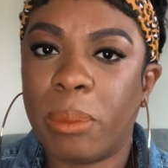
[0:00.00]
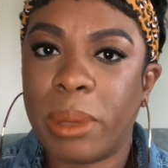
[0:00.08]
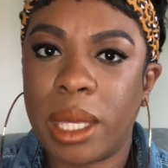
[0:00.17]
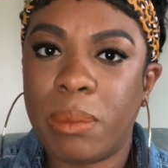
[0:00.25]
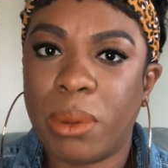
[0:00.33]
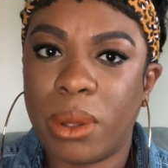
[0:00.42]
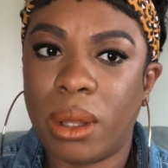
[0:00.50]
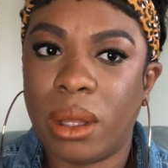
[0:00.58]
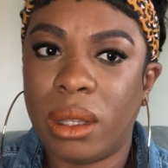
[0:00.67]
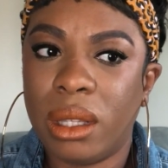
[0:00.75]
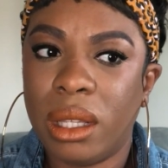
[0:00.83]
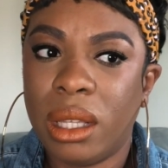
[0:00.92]

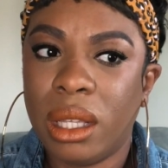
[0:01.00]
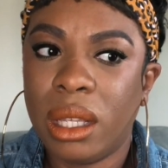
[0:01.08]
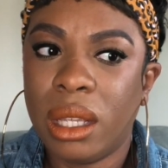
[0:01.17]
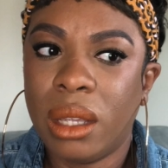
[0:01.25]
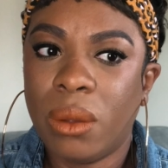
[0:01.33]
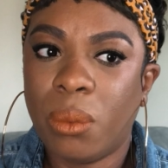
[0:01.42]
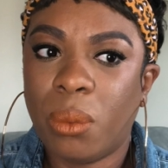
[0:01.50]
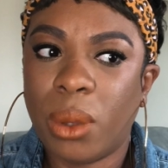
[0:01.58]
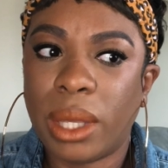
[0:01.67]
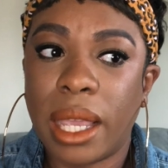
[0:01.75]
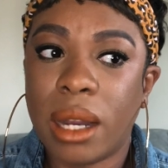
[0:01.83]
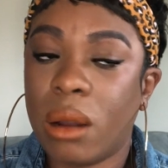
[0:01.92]
people will
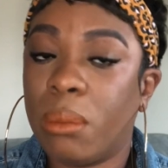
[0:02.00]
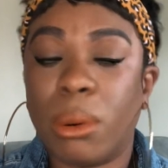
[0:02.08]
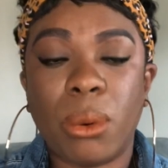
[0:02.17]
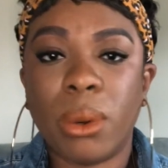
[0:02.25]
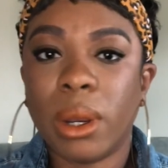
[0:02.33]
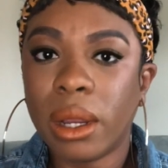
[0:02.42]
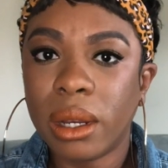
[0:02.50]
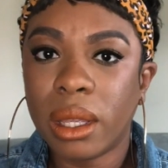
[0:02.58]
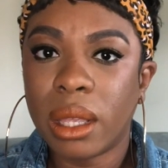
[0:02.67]
get on board?